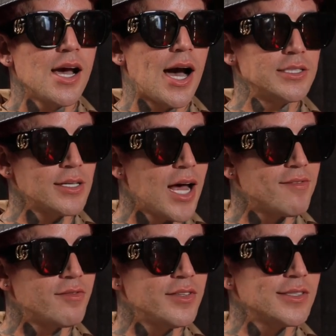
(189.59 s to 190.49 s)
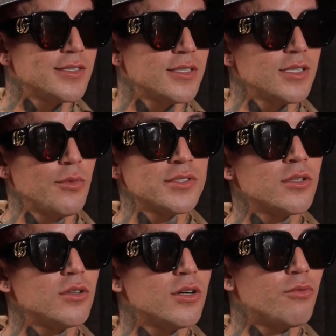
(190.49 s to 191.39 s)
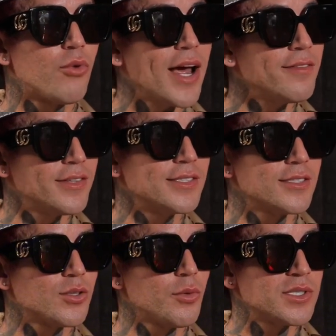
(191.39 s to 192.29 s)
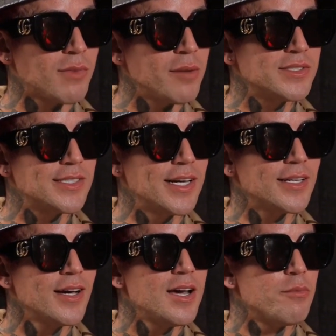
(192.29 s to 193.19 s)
I did have a visa. It wasn't the right visa, so it was my mistake.